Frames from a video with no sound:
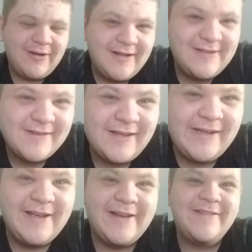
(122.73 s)
but it's just like,
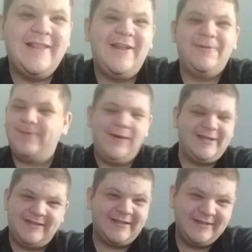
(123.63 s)
again, it's not
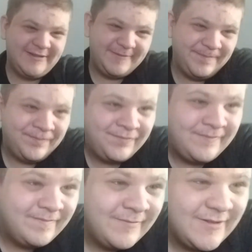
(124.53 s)
great.
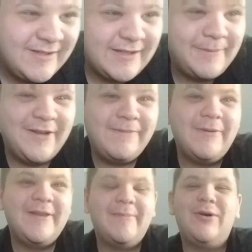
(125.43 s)
It's not the best
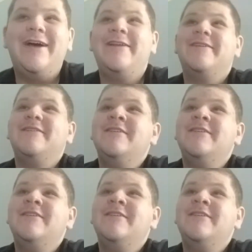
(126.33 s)
movie of the planet.